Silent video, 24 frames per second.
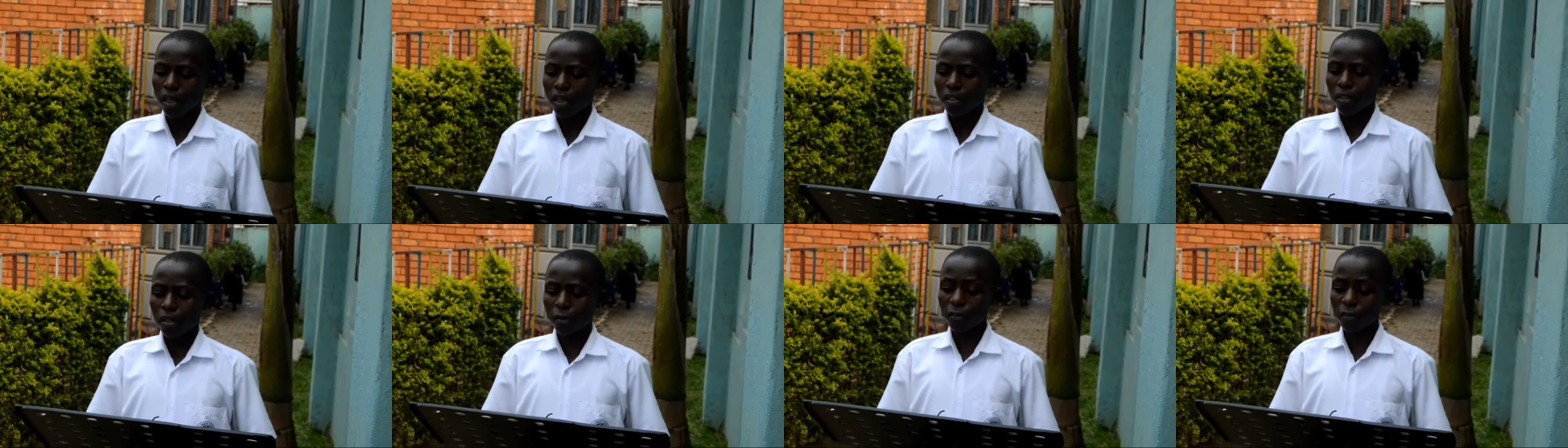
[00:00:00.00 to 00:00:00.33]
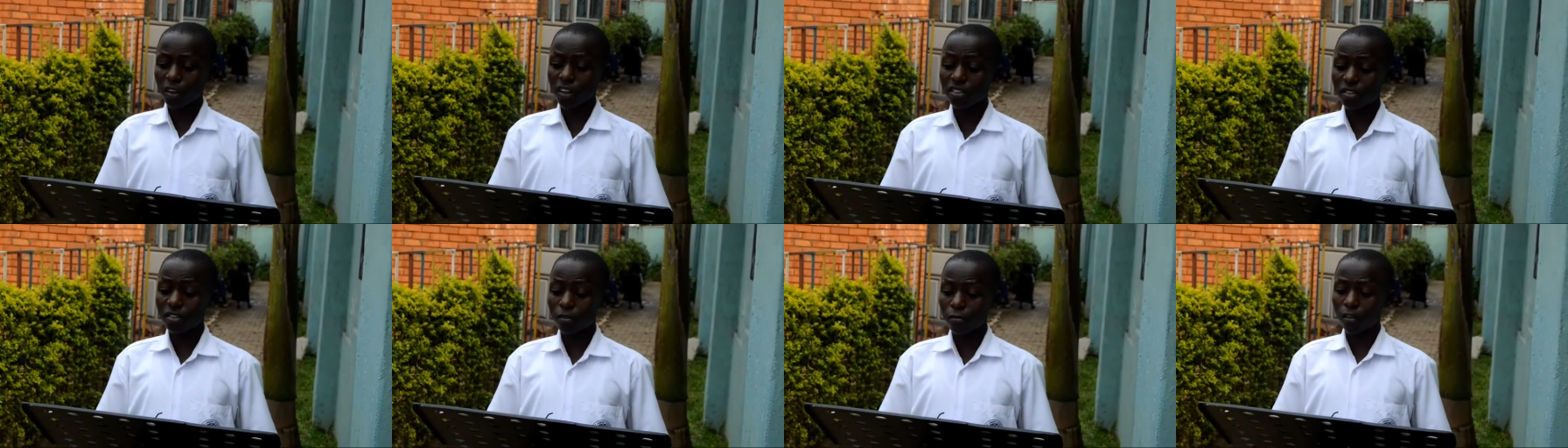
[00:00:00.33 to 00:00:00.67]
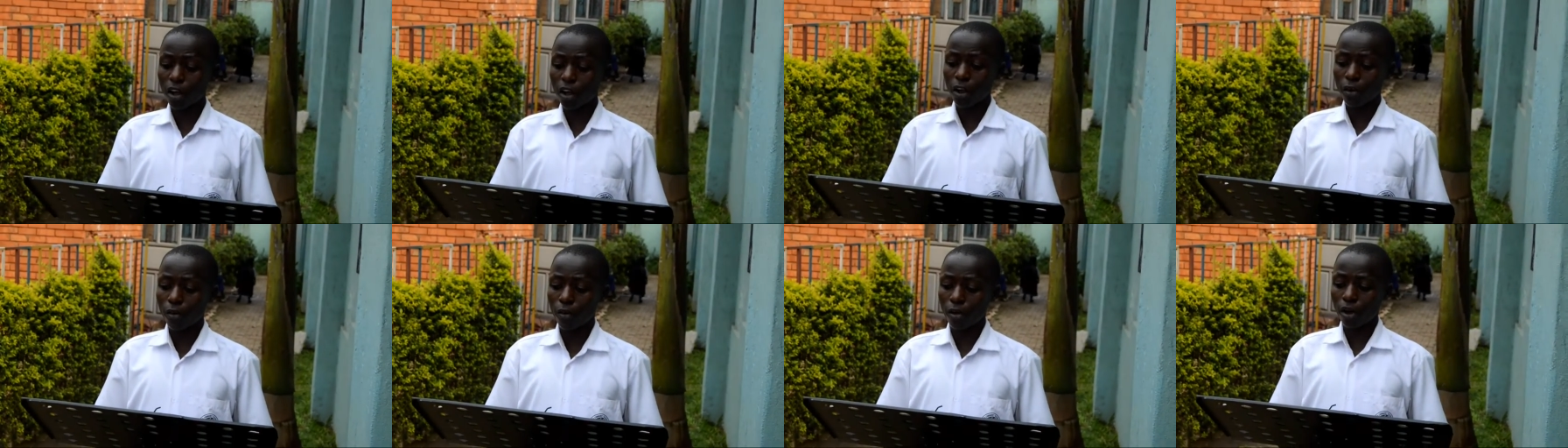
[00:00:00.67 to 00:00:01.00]
The first
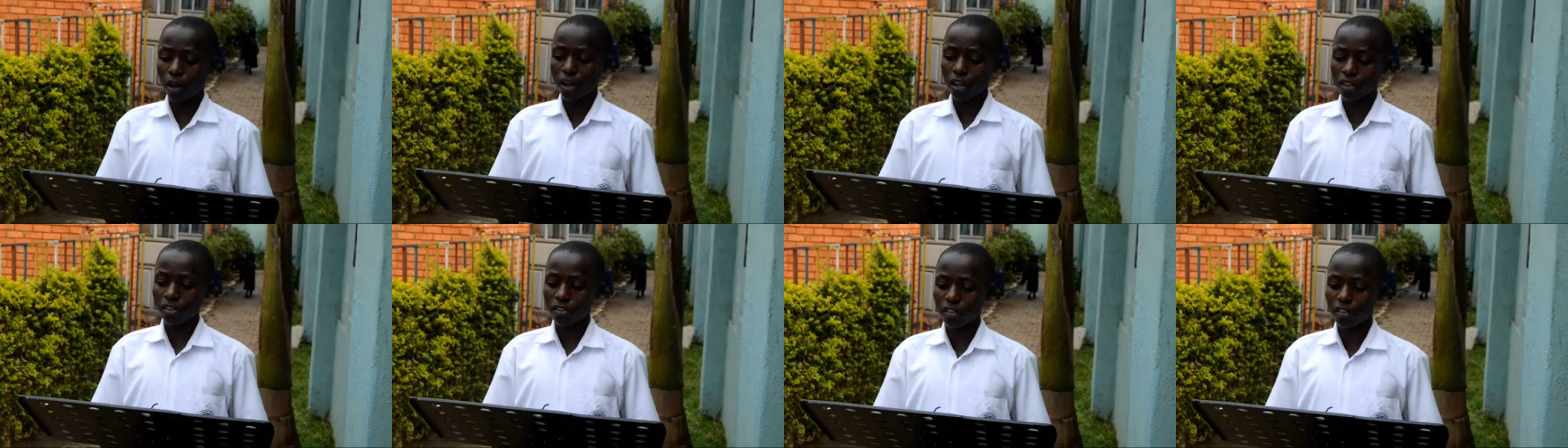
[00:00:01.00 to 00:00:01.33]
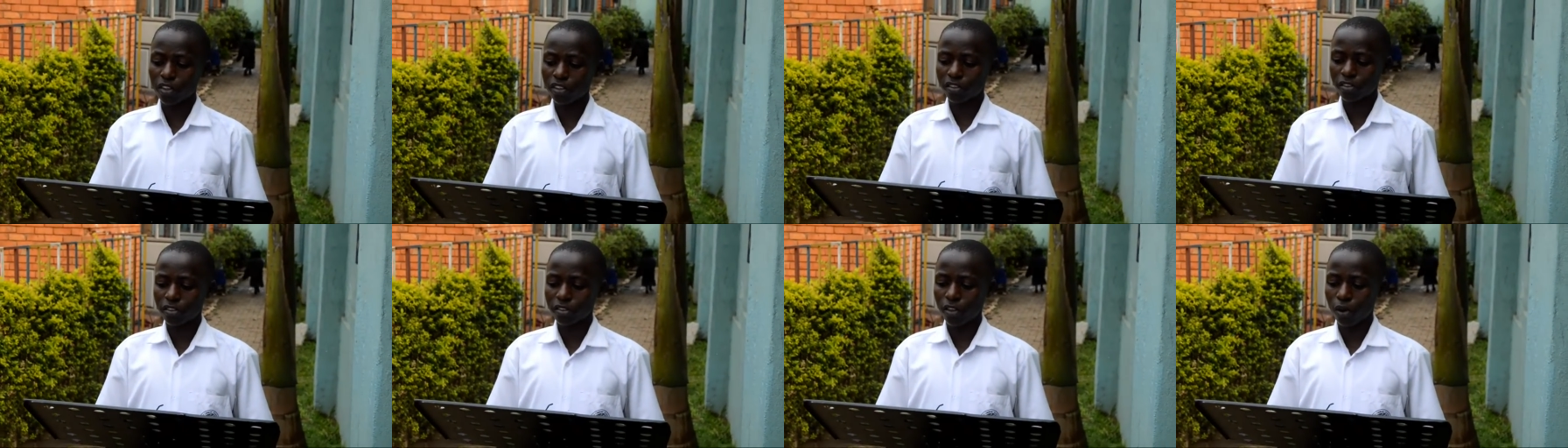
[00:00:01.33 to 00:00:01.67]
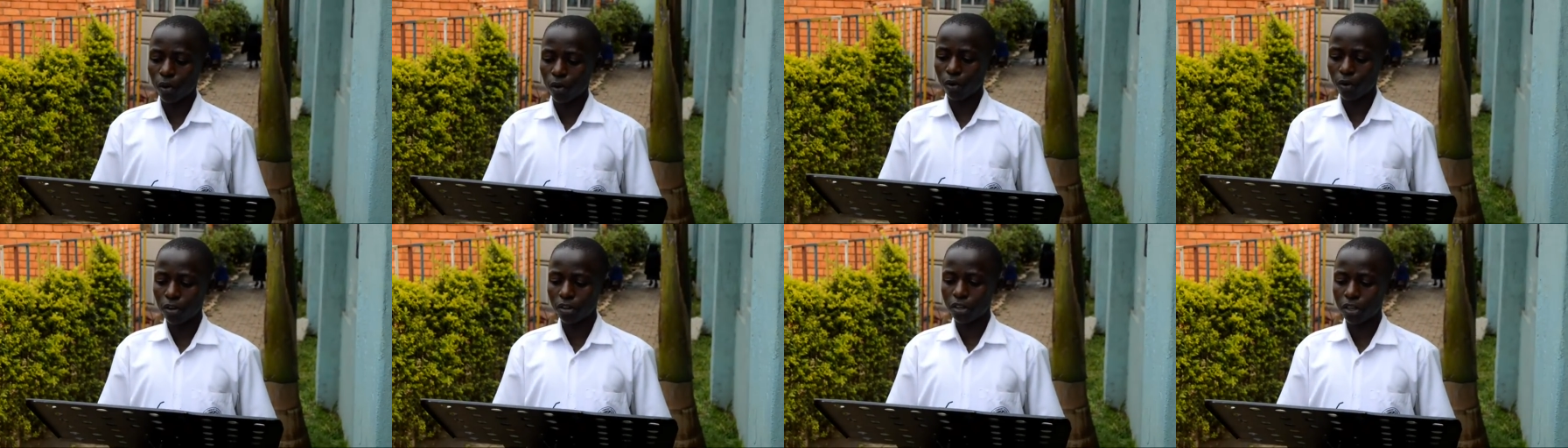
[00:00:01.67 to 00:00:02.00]
virus, this is the
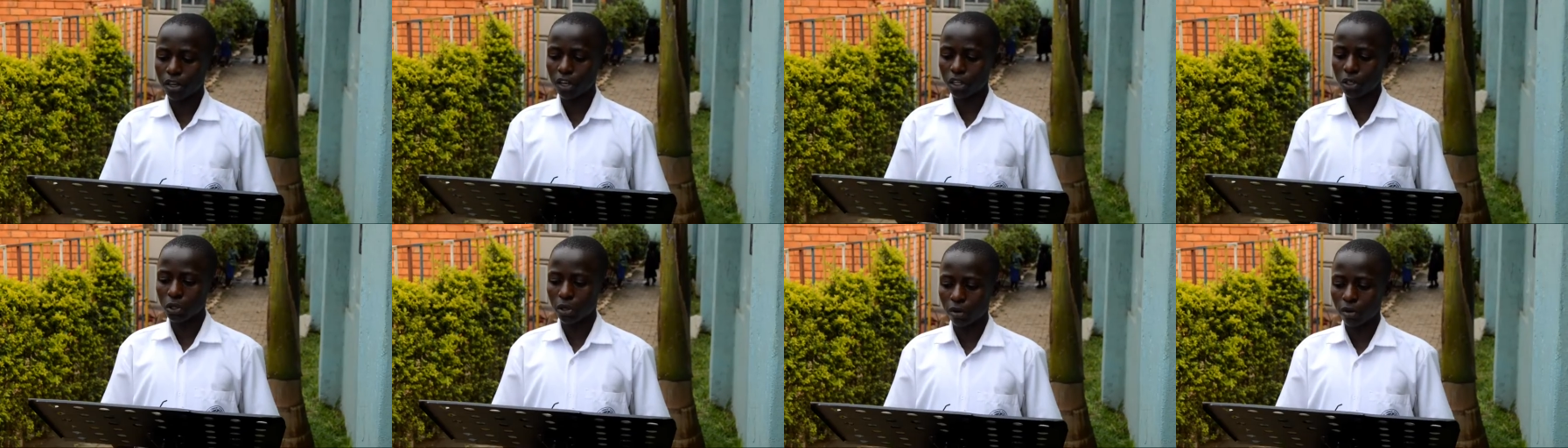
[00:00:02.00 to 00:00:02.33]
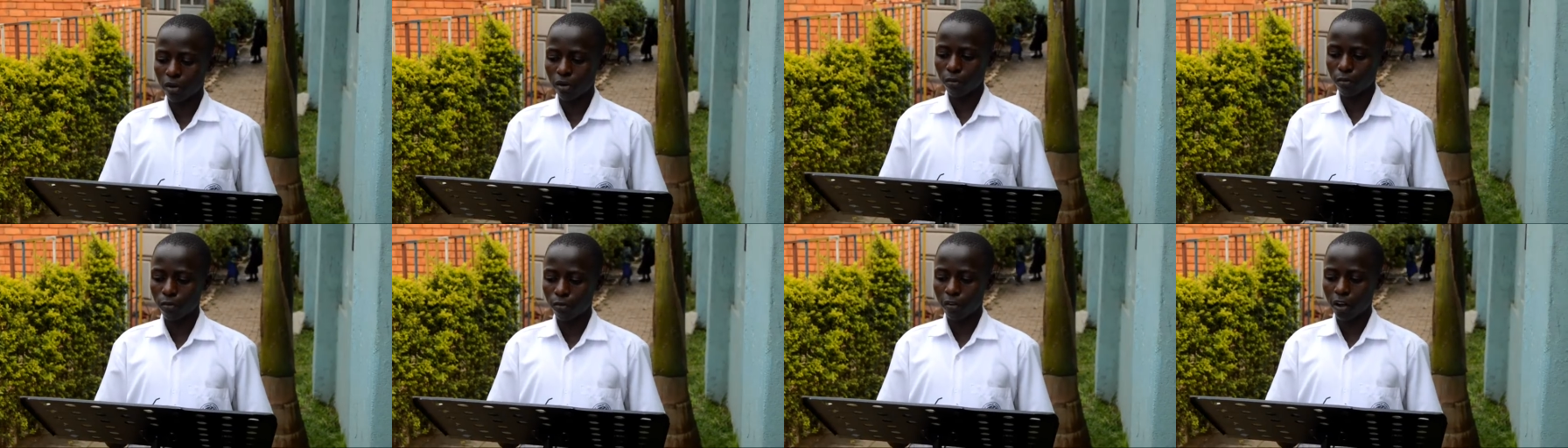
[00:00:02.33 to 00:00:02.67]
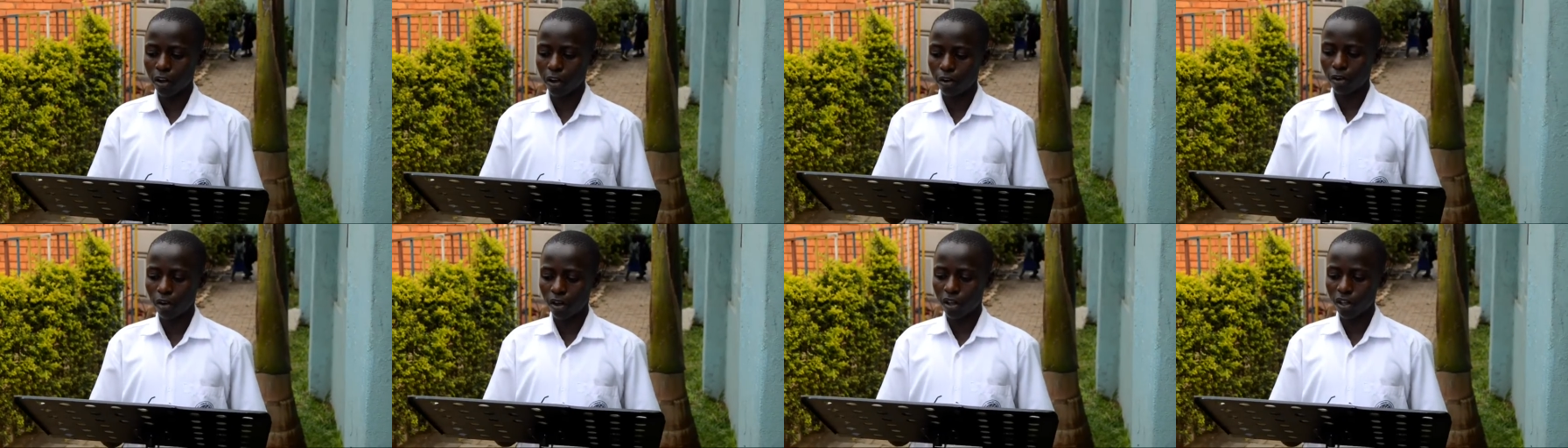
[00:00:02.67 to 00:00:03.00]
origination of
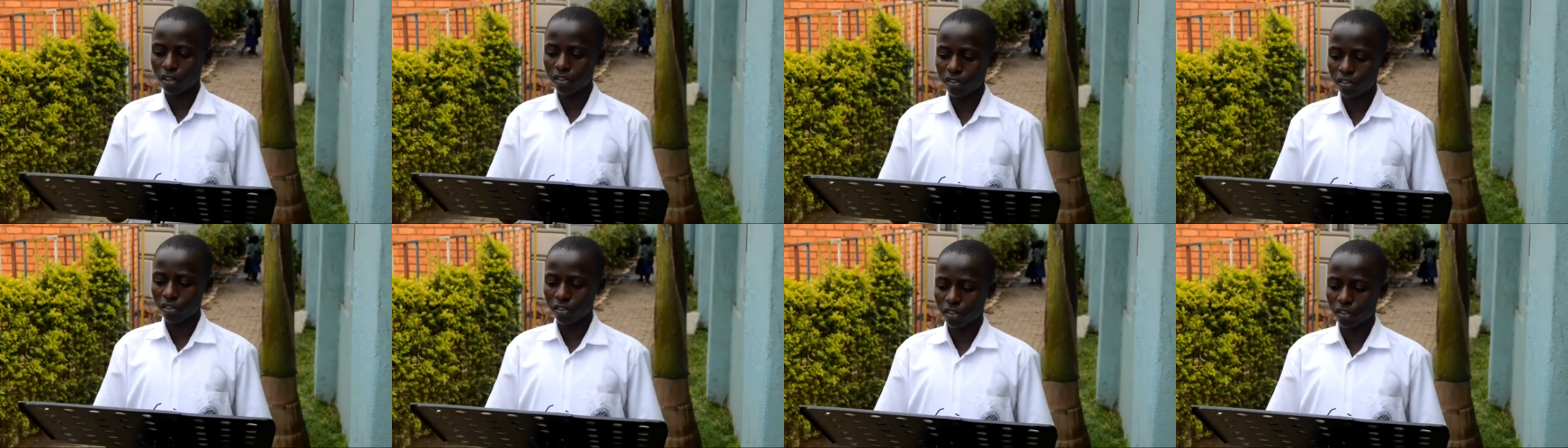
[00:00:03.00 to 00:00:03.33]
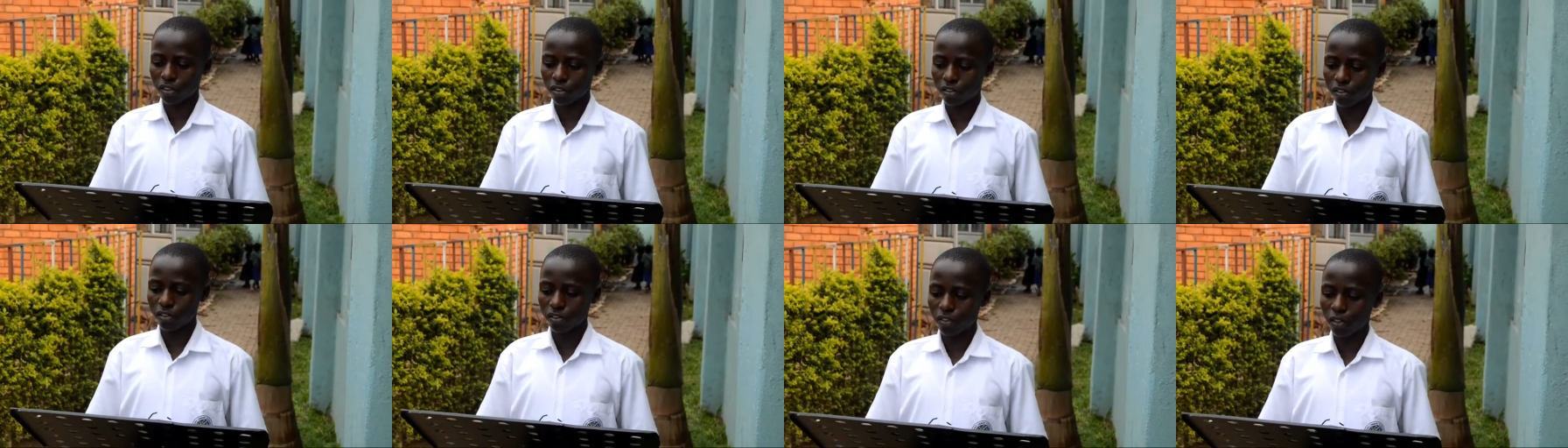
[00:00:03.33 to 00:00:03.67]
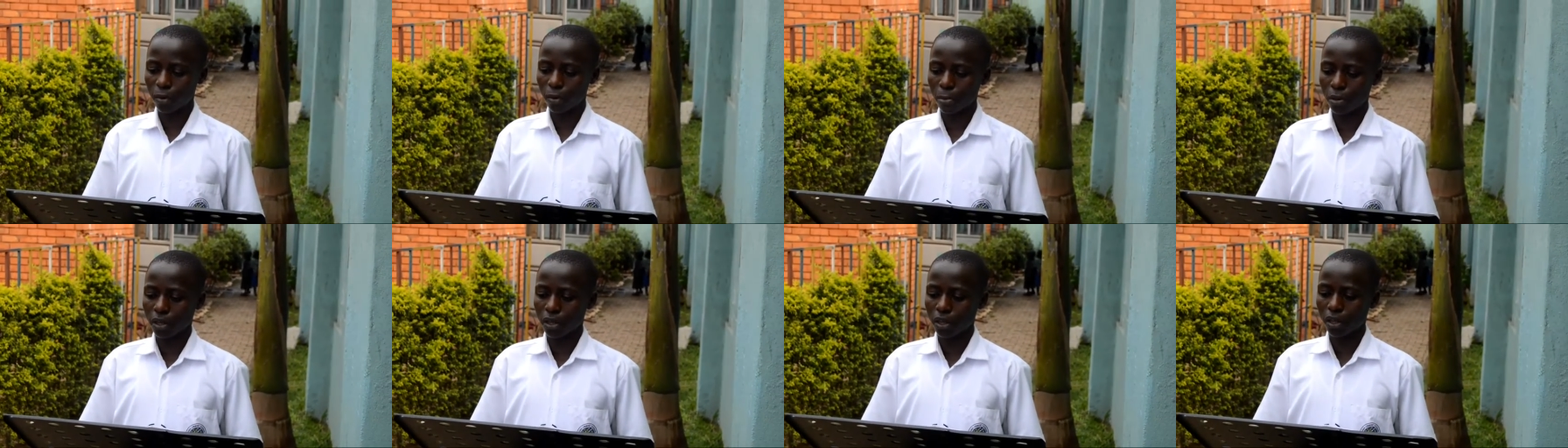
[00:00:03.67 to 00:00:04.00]
virus since the
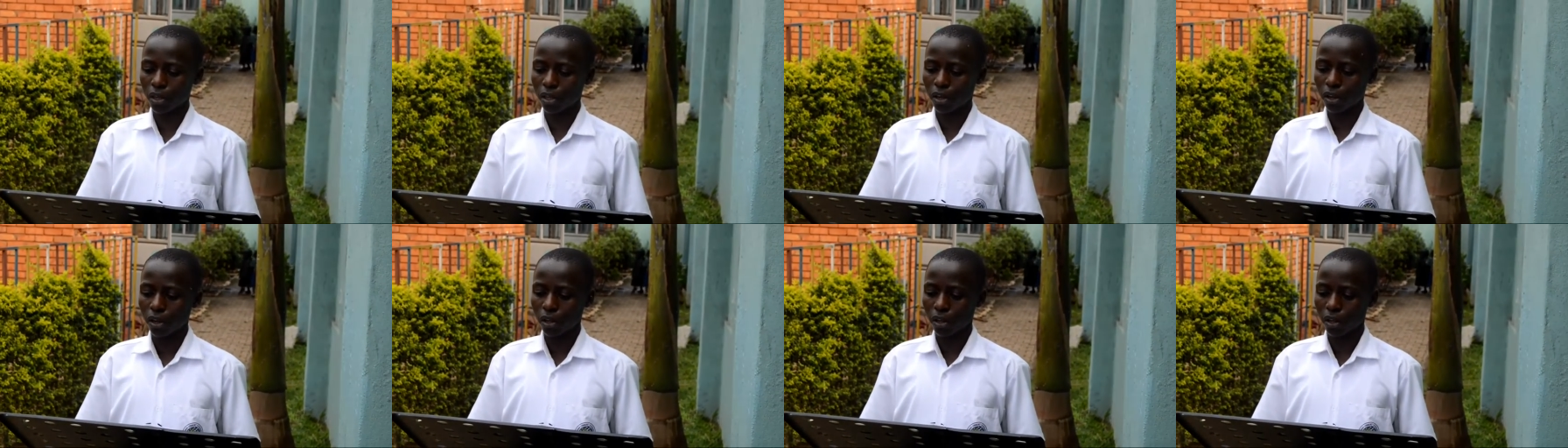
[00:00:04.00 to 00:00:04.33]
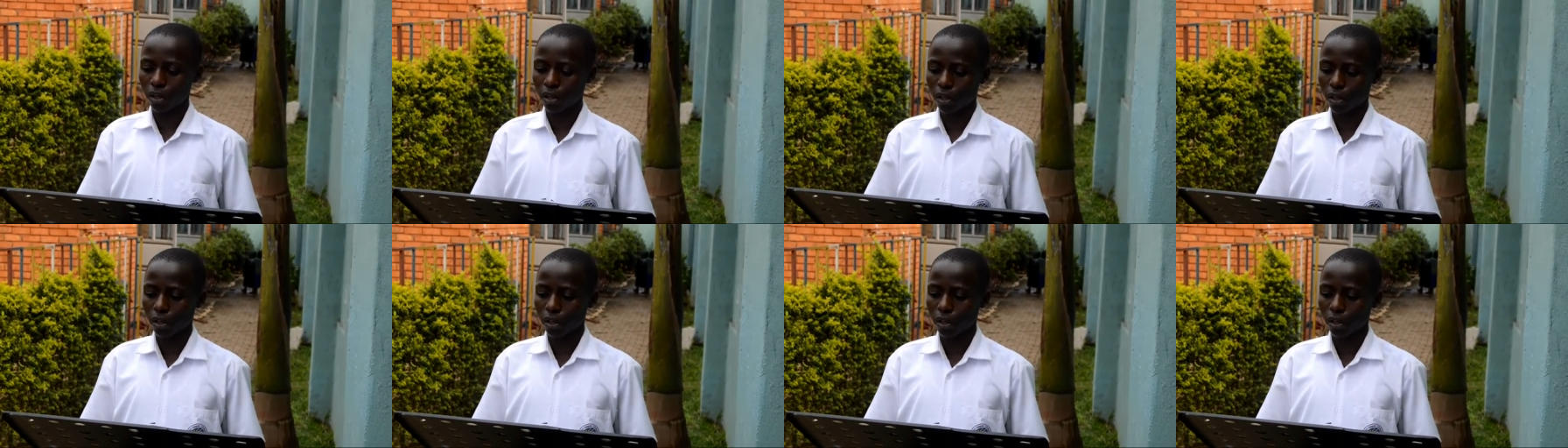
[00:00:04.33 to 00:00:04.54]
beginning